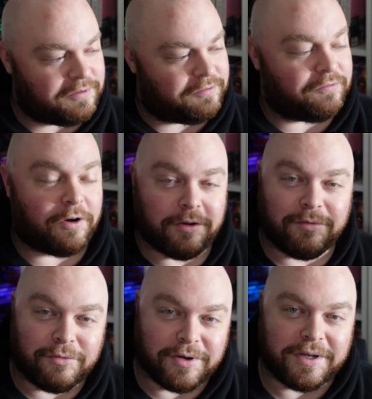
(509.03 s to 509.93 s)
If volume
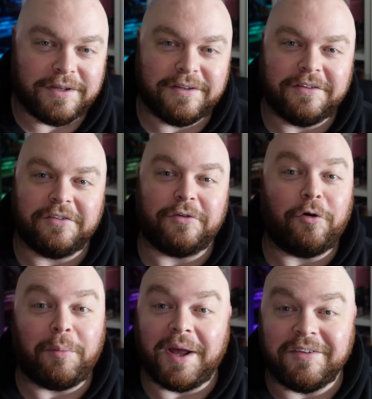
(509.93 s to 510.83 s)
3 doesn't
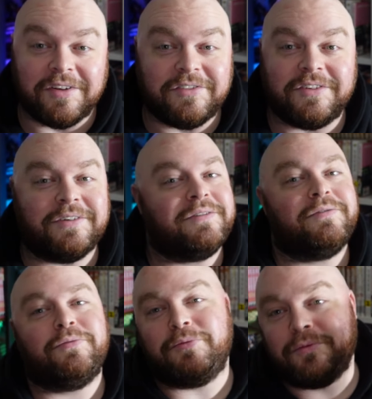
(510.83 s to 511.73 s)
hold my attention,
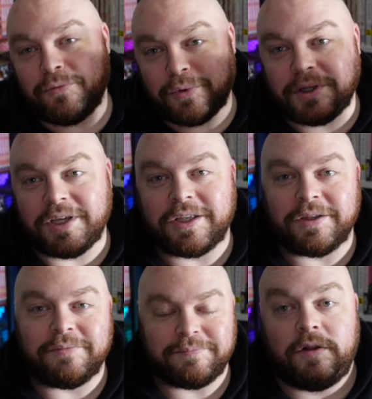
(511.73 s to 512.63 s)
we'll kick it.